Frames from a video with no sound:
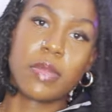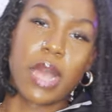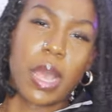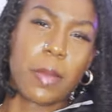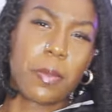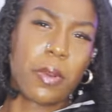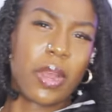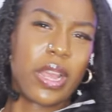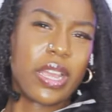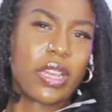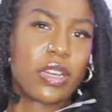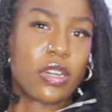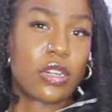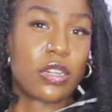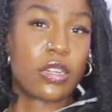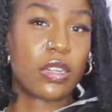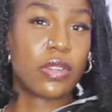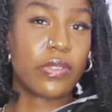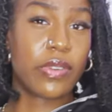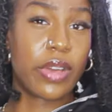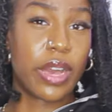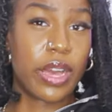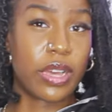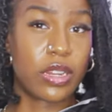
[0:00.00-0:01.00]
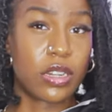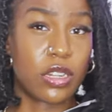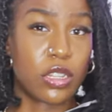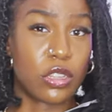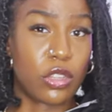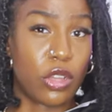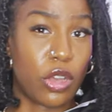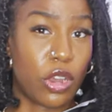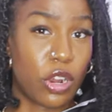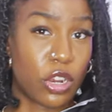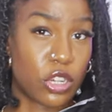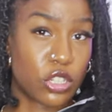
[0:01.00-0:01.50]
I probably could have gotten a
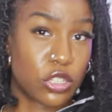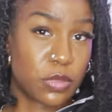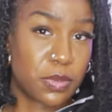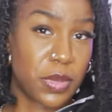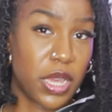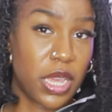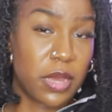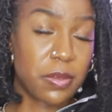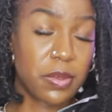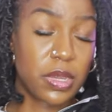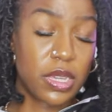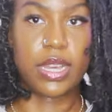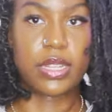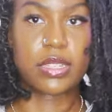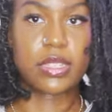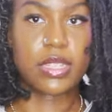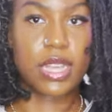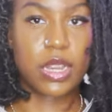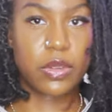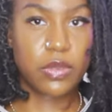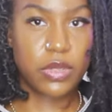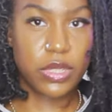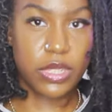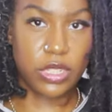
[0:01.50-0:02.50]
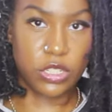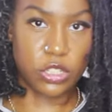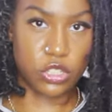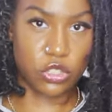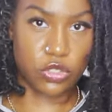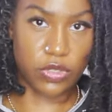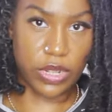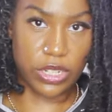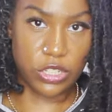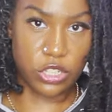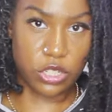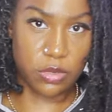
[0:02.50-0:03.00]
large maybe. It's not really a
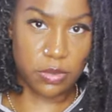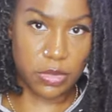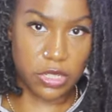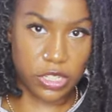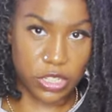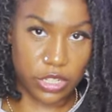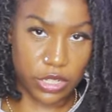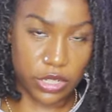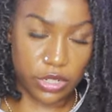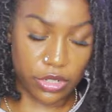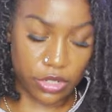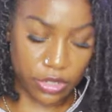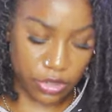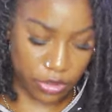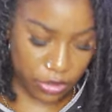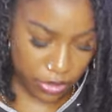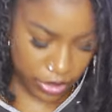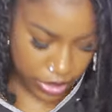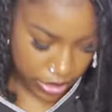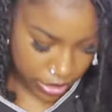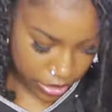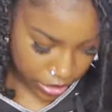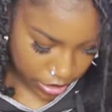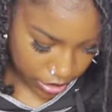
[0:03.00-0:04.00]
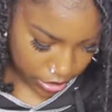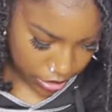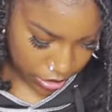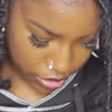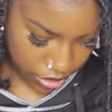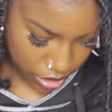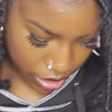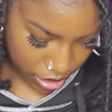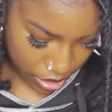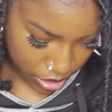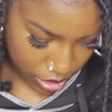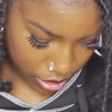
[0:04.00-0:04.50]
stretchy material
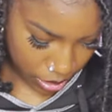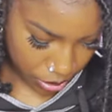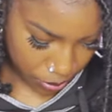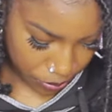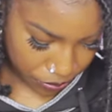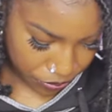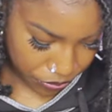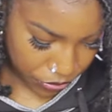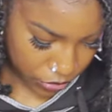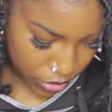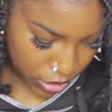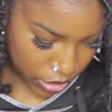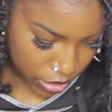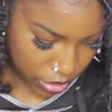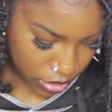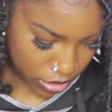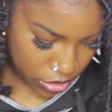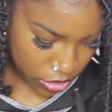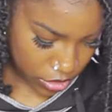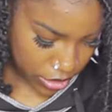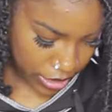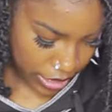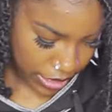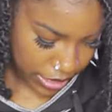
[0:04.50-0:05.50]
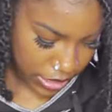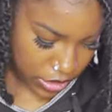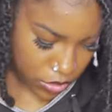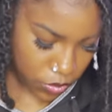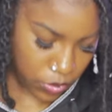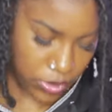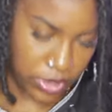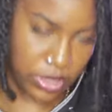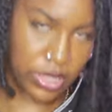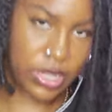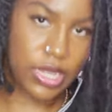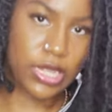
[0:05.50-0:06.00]
either. So yeah, that's
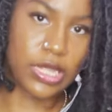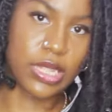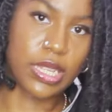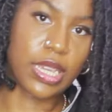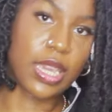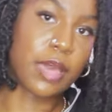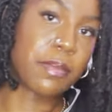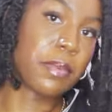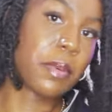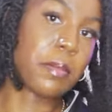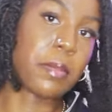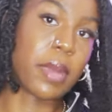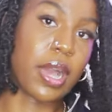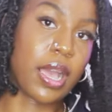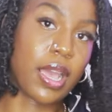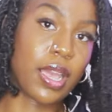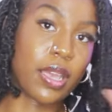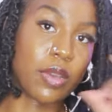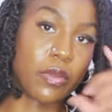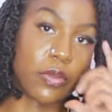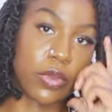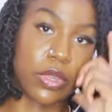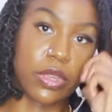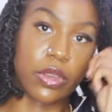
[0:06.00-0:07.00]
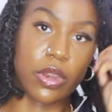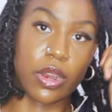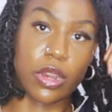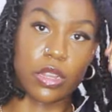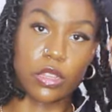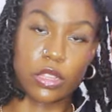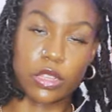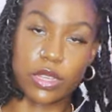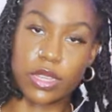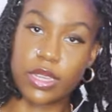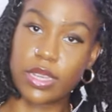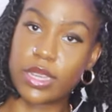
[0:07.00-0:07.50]
one thing to keep in mind when you
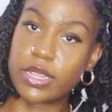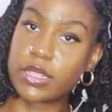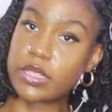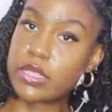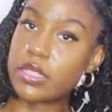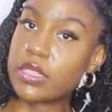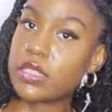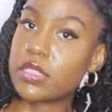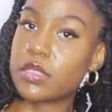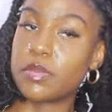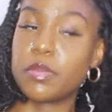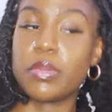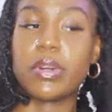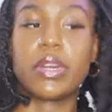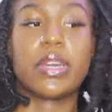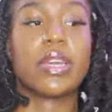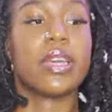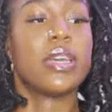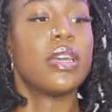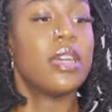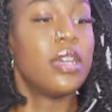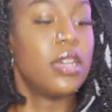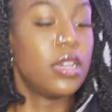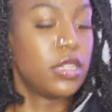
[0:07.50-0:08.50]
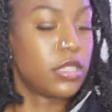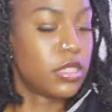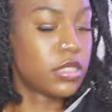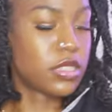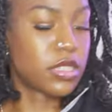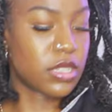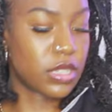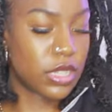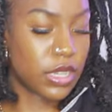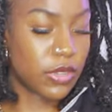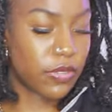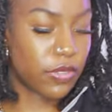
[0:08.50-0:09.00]
are looking at this, but the
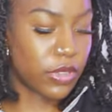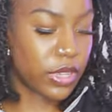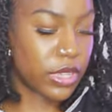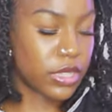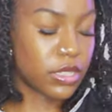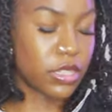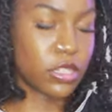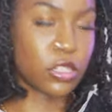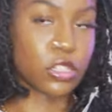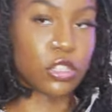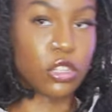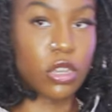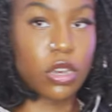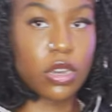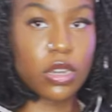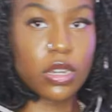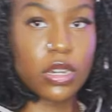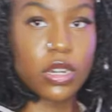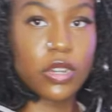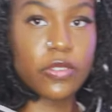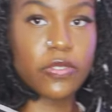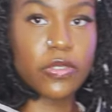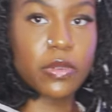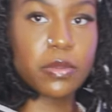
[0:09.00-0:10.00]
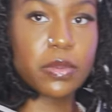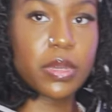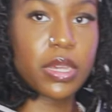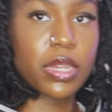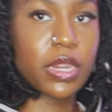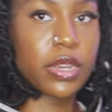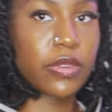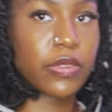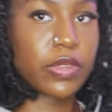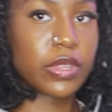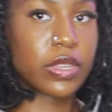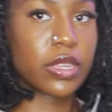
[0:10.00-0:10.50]
sleeve length is long enough for me
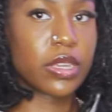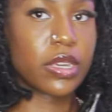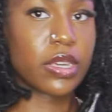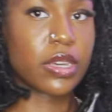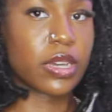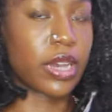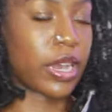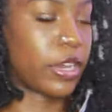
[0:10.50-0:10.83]
and everything.